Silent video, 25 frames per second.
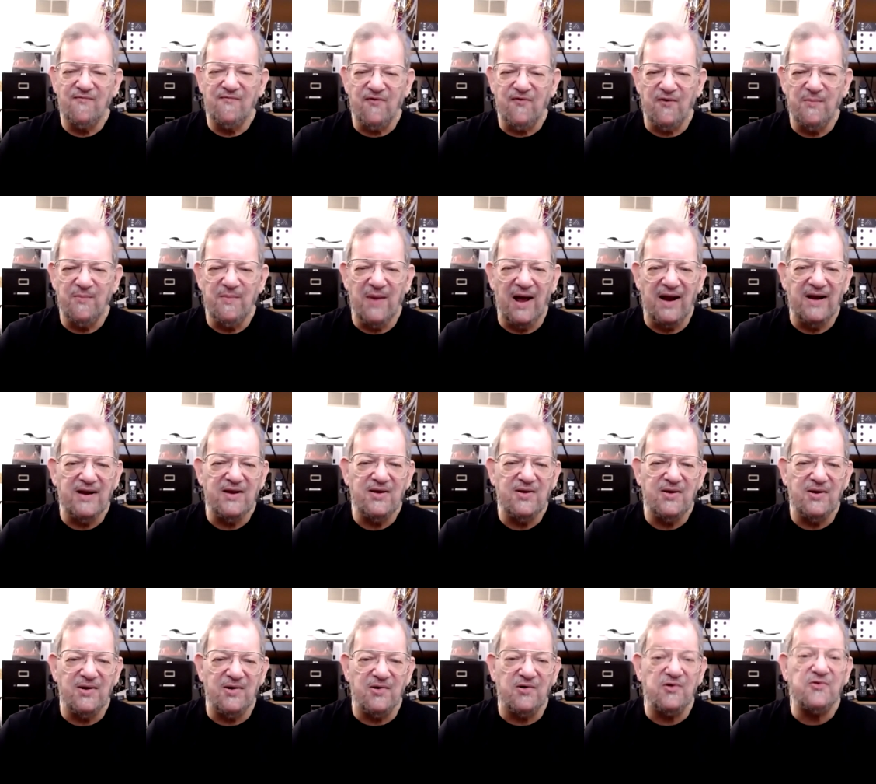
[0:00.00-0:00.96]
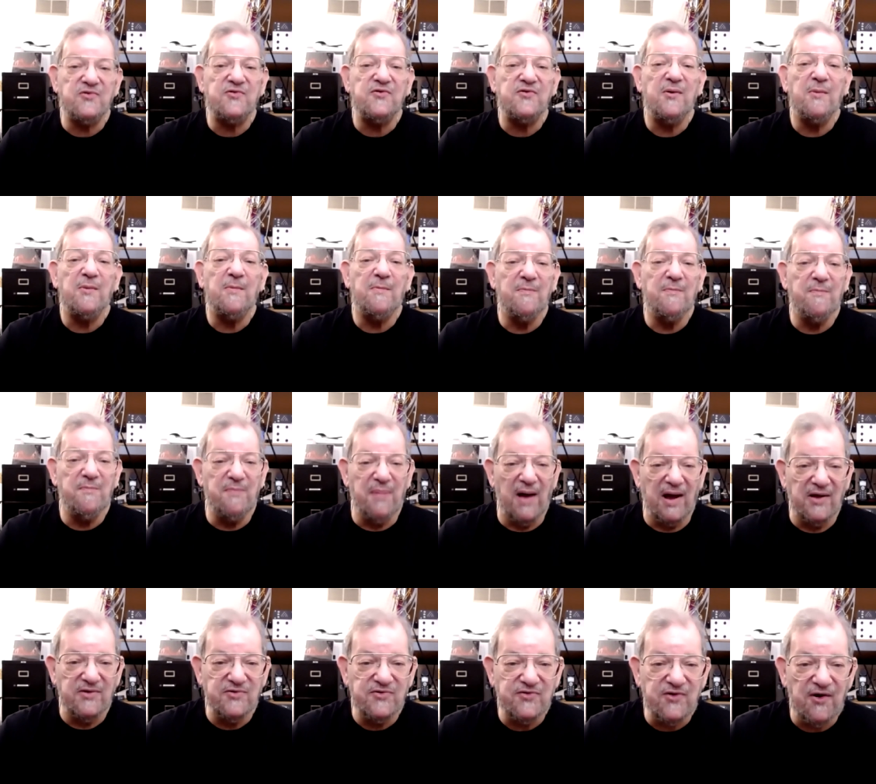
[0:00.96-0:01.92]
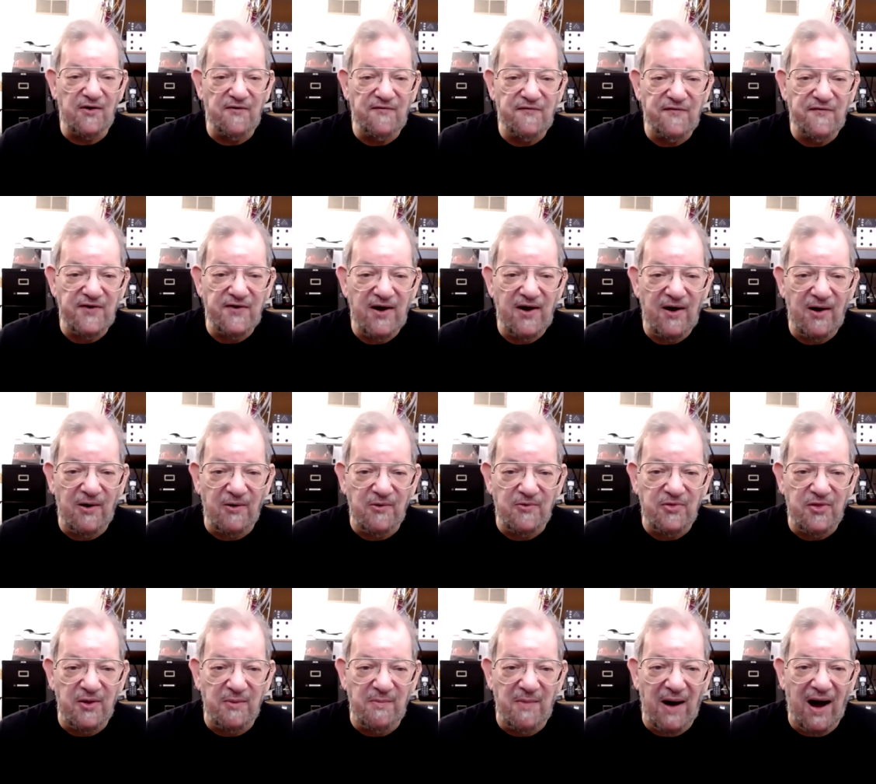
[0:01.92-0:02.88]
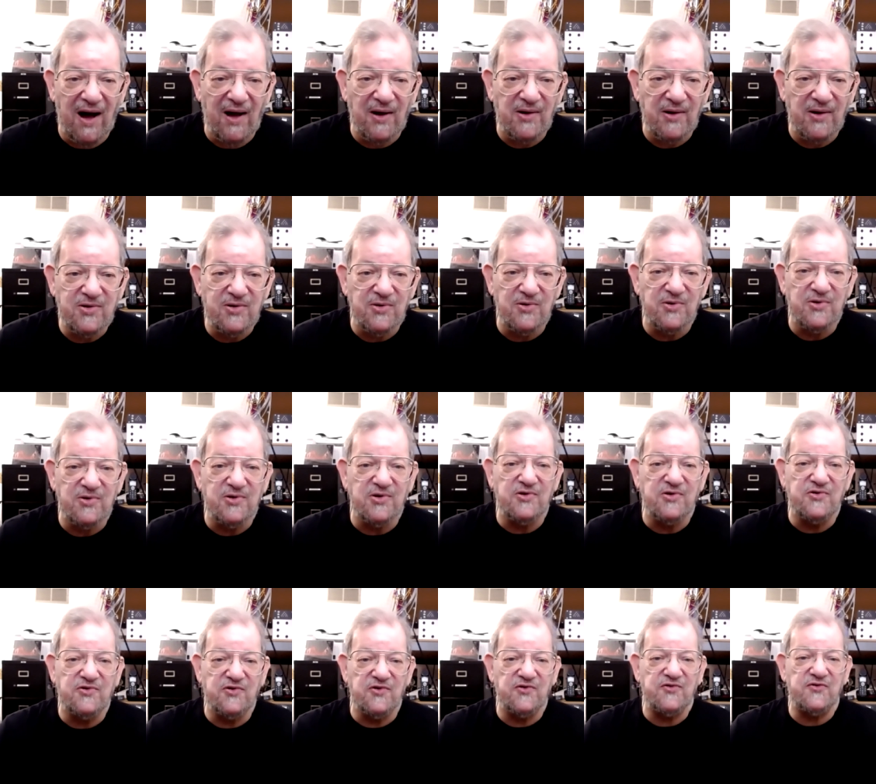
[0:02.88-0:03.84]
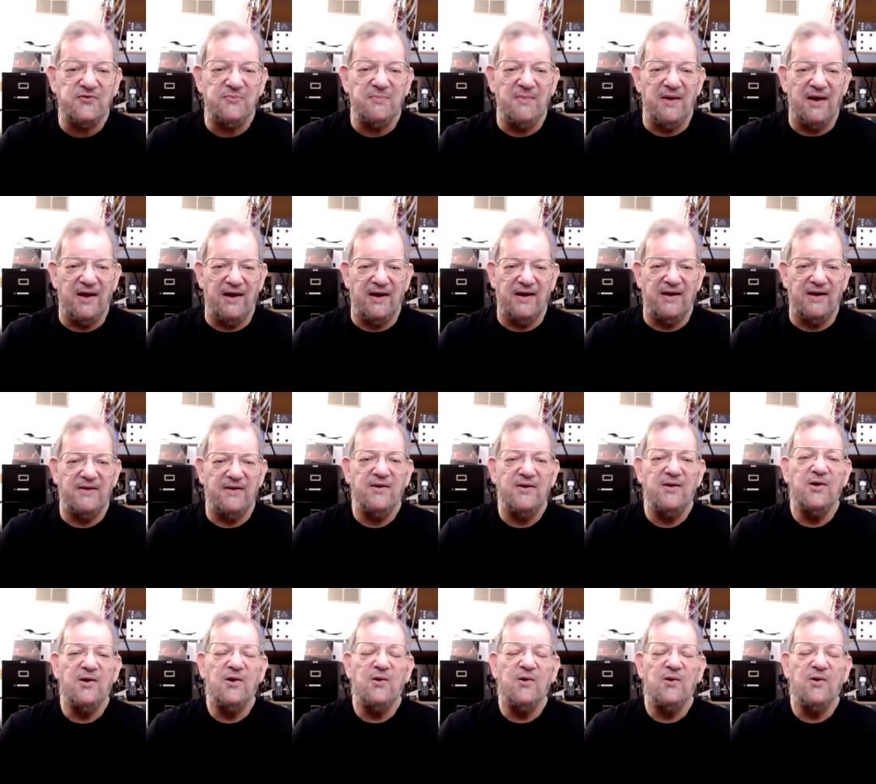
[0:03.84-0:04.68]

for many years, benzophenone, the molecule you just made,